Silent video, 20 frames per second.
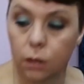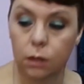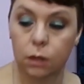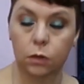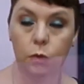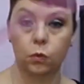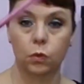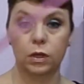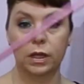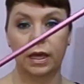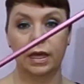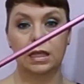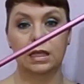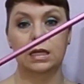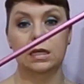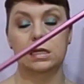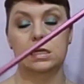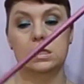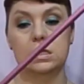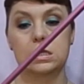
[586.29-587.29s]
like
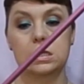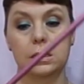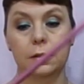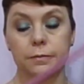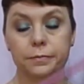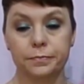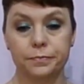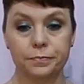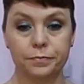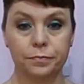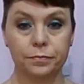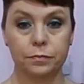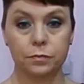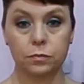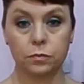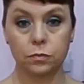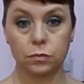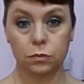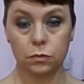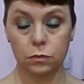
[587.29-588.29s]
this,
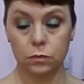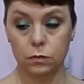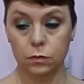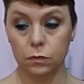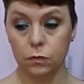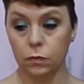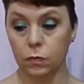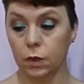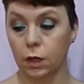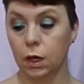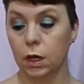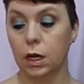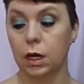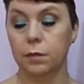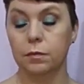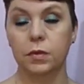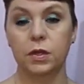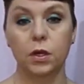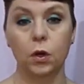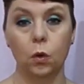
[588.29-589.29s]

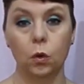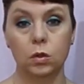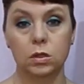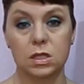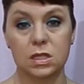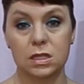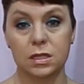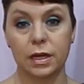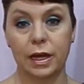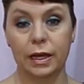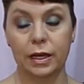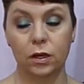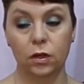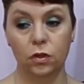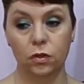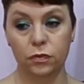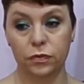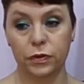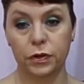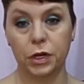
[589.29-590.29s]
the old style,
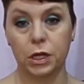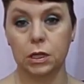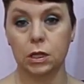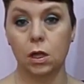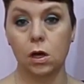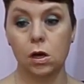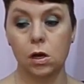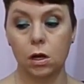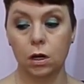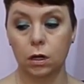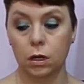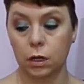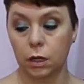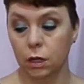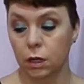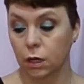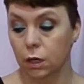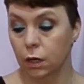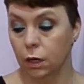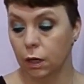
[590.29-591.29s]
very long
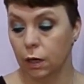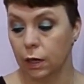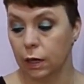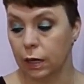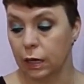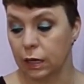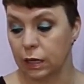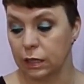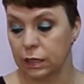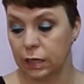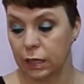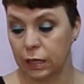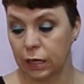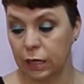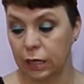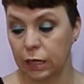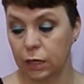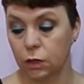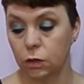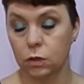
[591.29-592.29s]
knitting
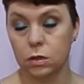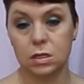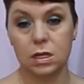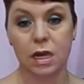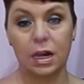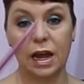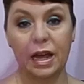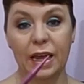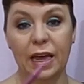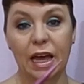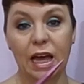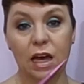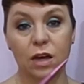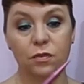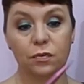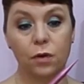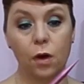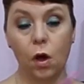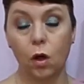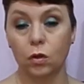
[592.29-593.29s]
needles, and I have
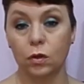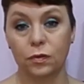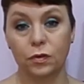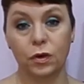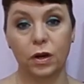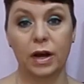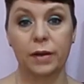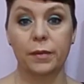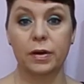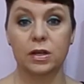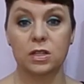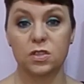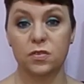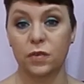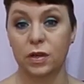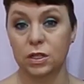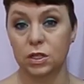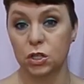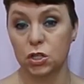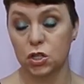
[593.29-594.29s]
all of Grandma's
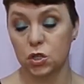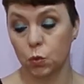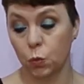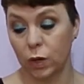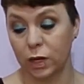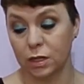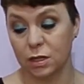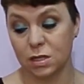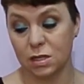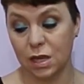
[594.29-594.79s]
vintage ones.